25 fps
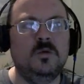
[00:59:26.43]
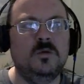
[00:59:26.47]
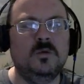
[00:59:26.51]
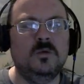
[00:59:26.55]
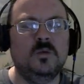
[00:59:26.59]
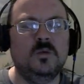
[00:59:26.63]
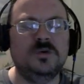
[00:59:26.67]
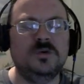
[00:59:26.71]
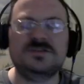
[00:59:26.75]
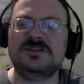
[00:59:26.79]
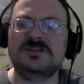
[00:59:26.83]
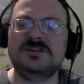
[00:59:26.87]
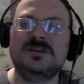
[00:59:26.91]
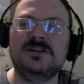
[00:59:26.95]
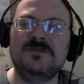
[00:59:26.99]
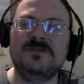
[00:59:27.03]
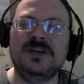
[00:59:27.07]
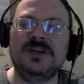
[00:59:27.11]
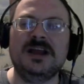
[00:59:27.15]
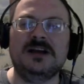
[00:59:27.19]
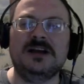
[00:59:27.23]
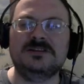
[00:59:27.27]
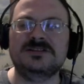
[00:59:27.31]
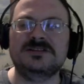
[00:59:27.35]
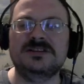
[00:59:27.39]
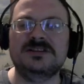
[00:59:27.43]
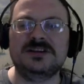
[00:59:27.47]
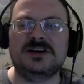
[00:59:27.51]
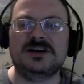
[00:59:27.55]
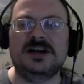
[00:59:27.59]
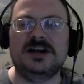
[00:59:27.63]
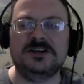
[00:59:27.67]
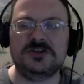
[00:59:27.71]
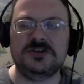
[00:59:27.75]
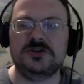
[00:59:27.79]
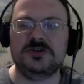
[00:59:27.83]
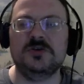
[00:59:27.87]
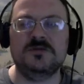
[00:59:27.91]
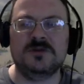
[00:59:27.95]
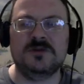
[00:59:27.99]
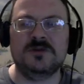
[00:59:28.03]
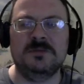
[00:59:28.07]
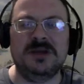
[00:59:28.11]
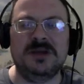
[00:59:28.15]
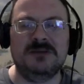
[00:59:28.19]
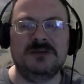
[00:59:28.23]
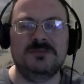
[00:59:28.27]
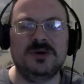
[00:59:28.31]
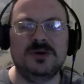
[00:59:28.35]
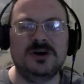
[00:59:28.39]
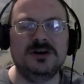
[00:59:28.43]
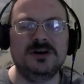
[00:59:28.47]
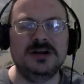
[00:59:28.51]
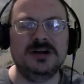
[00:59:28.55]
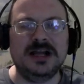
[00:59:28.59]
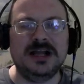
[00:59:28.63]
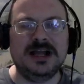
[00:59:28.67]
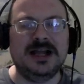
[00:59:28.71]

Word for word: was there something else in there I should remember?